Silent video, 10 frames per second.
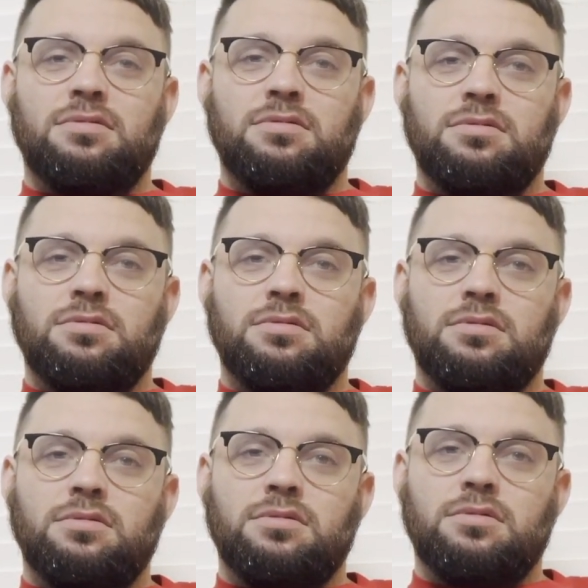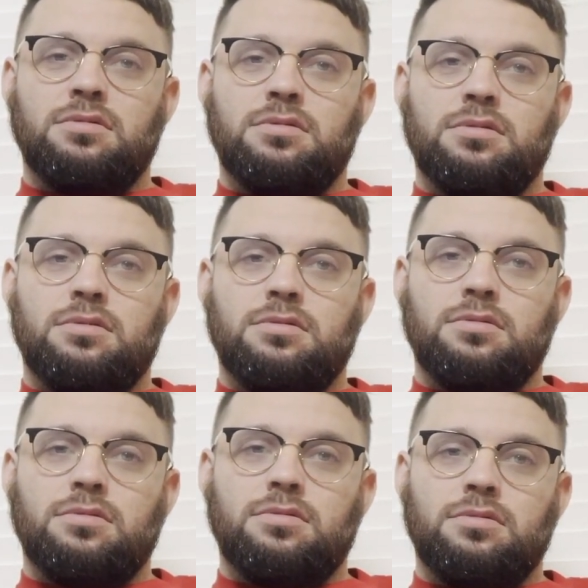
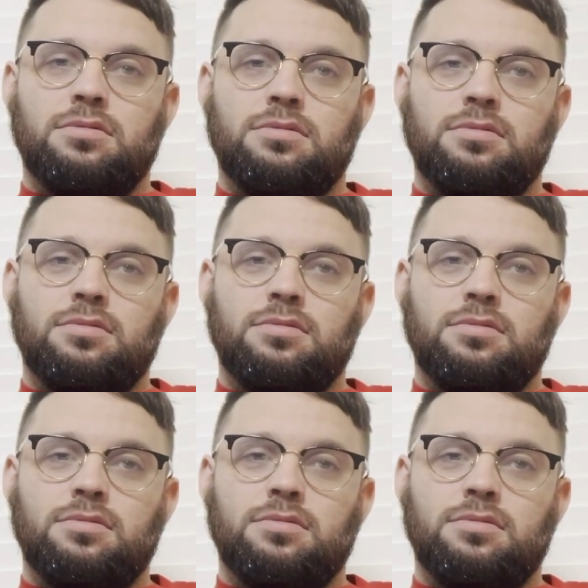This person isn't speaking.